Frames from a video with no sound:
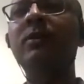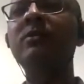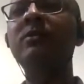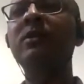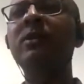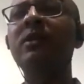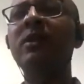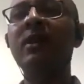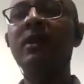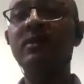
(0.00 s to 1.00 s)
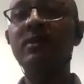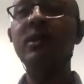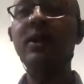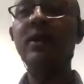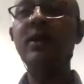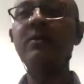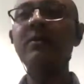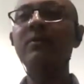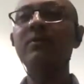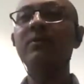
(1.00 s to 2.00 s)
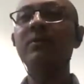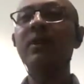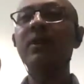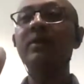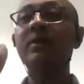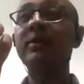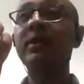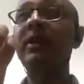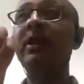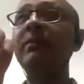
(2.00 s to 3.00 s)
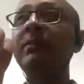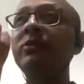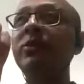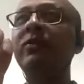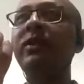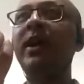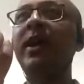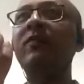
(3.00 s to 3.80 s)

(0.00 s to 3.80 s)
he mentioned that this Harinam is what we